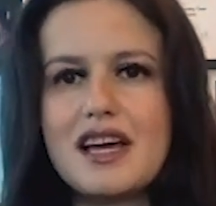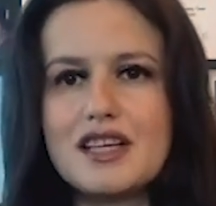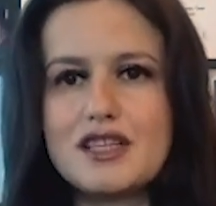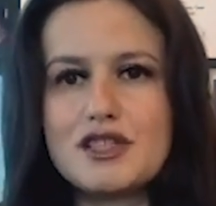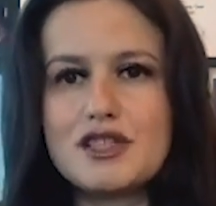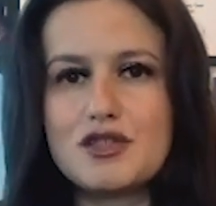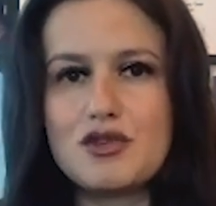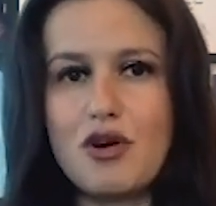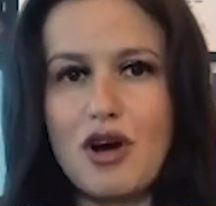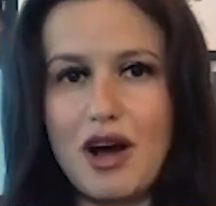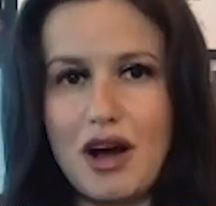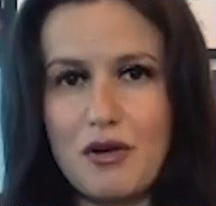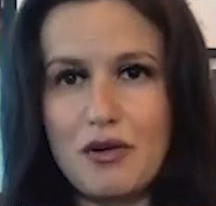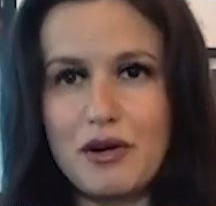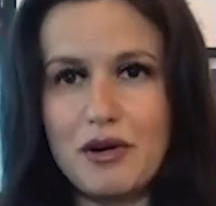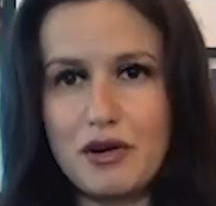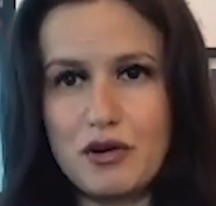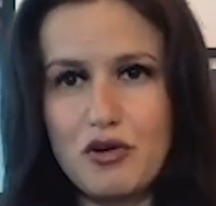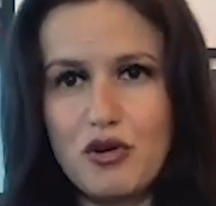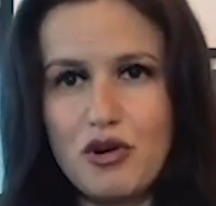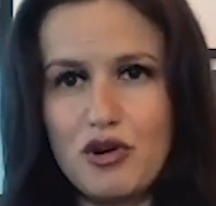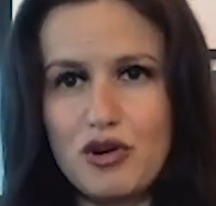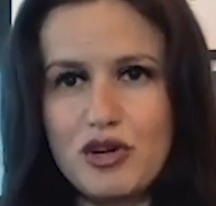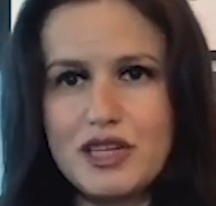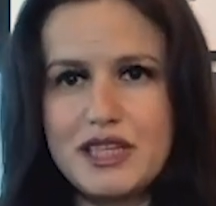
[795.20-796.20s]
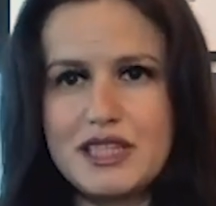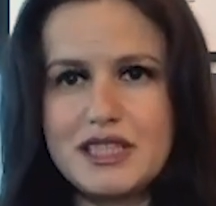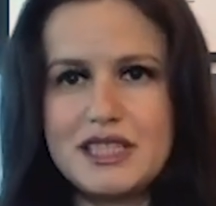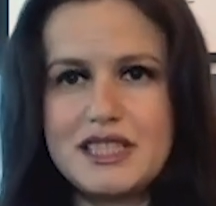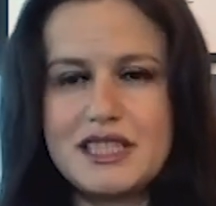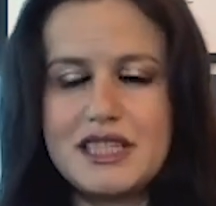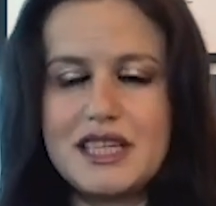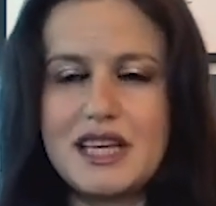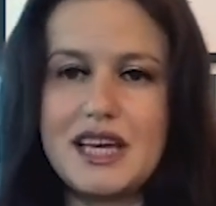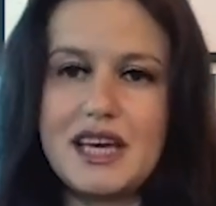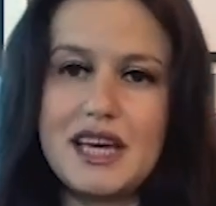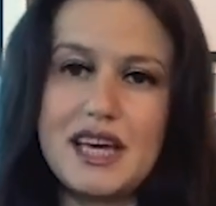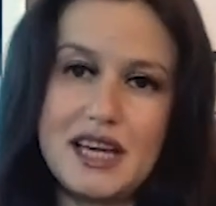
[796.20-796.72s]
So our goal is,
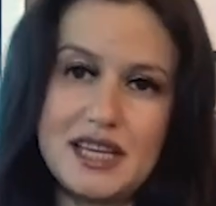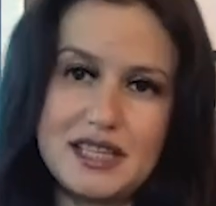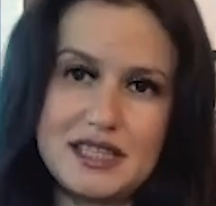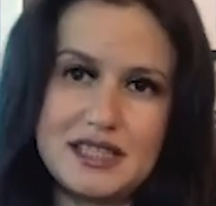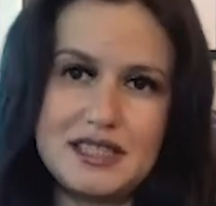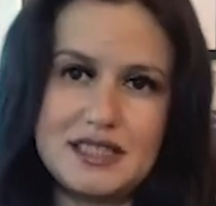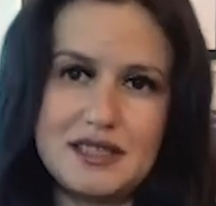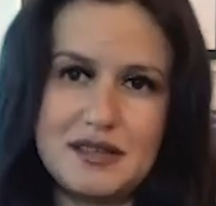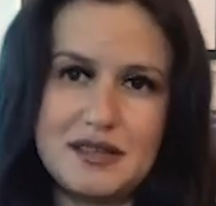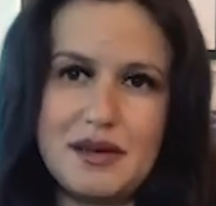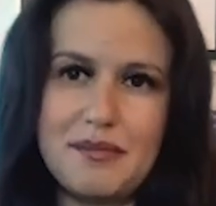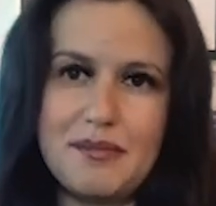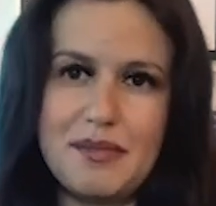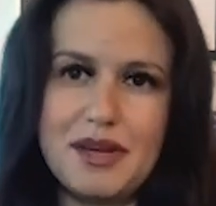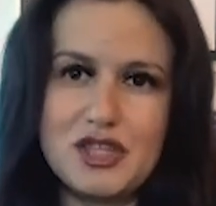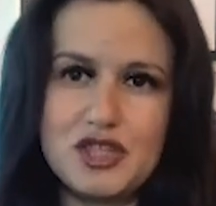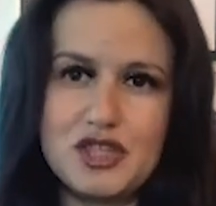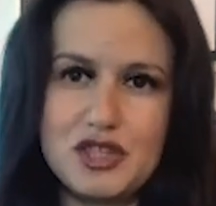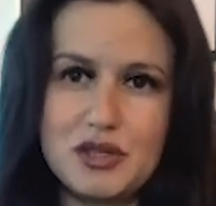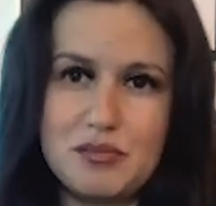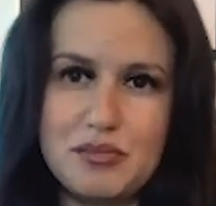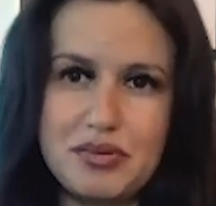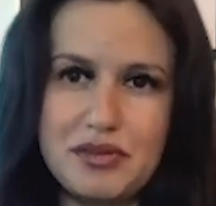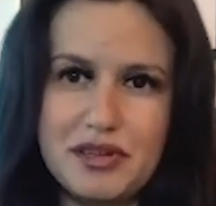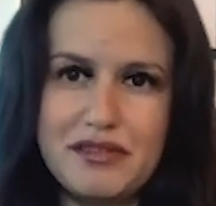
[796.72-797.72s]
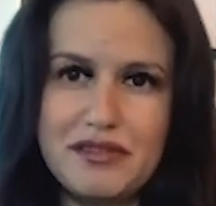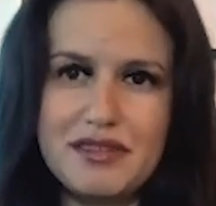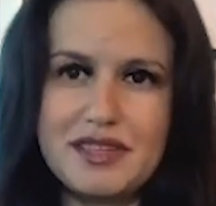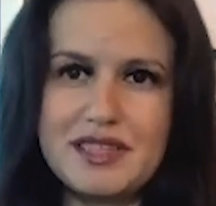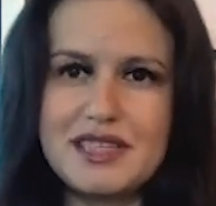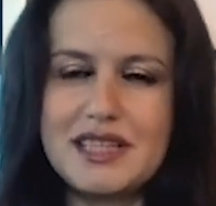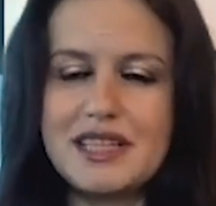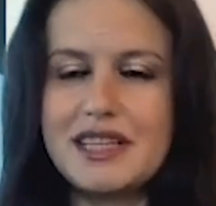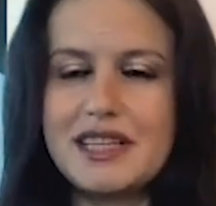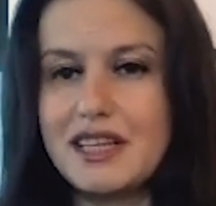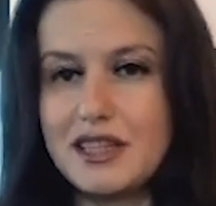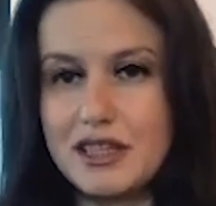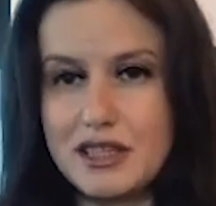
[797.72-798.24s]
as mentioned
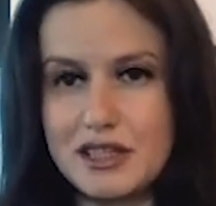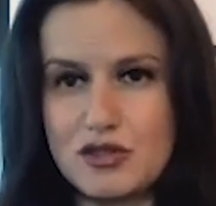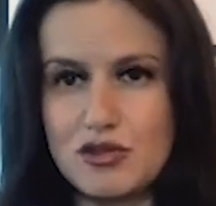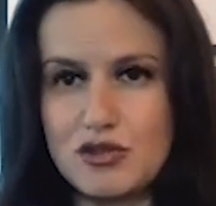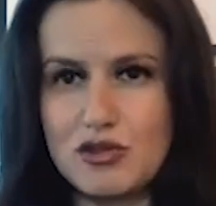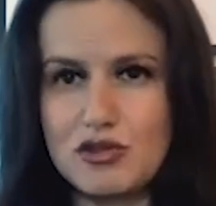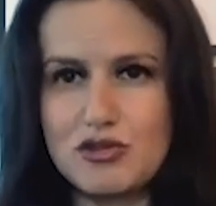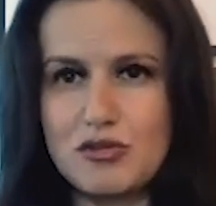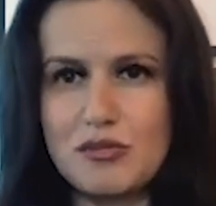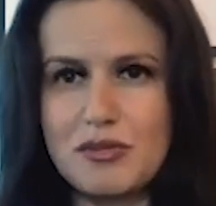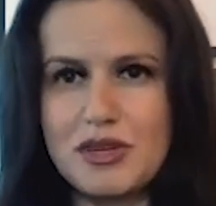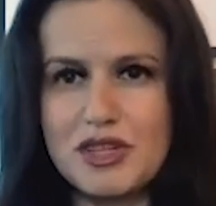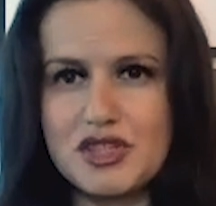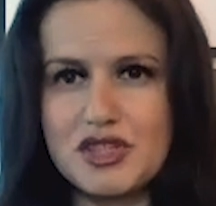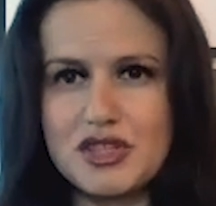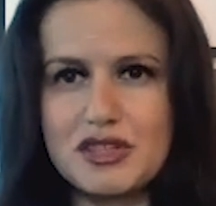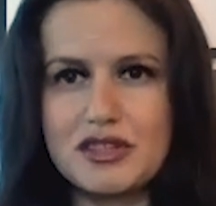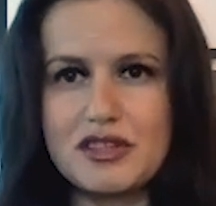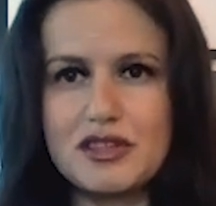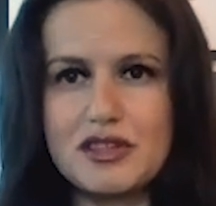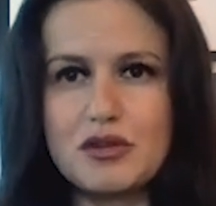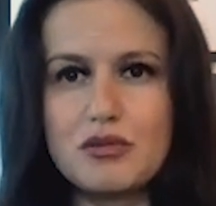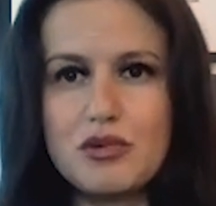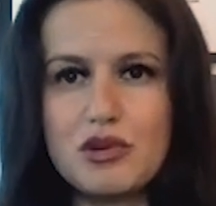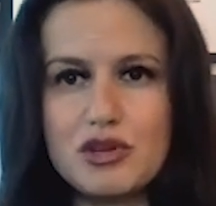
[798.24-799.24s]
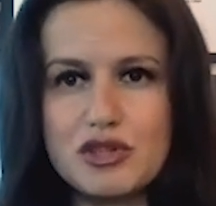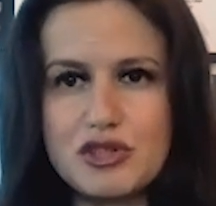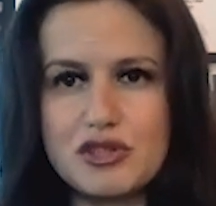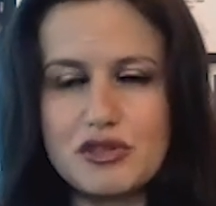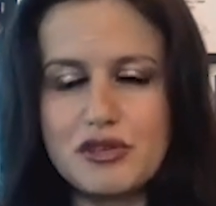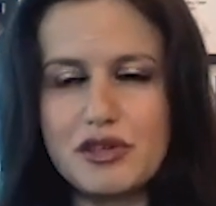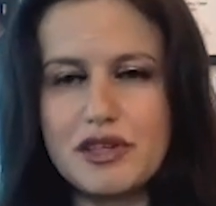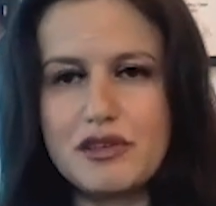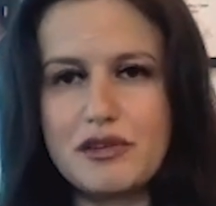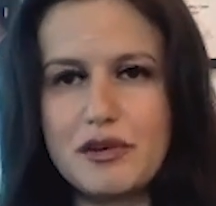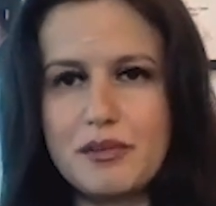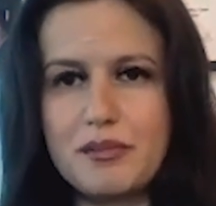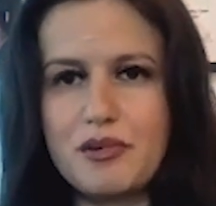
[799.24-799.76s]
previously, and as also mentioned in the
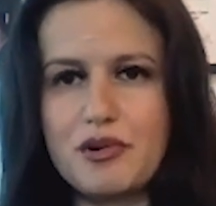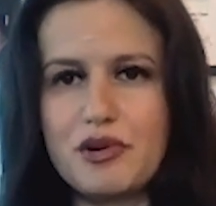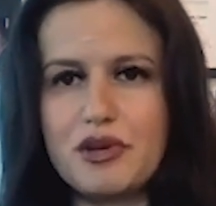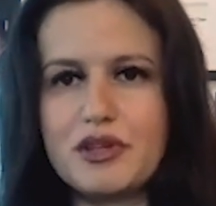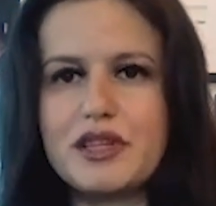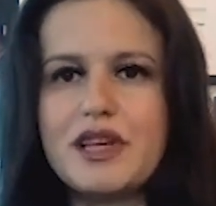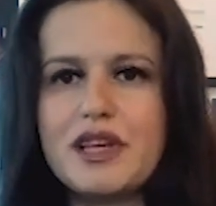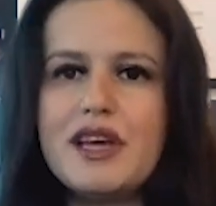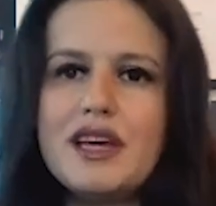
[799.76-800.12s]
quarterly report,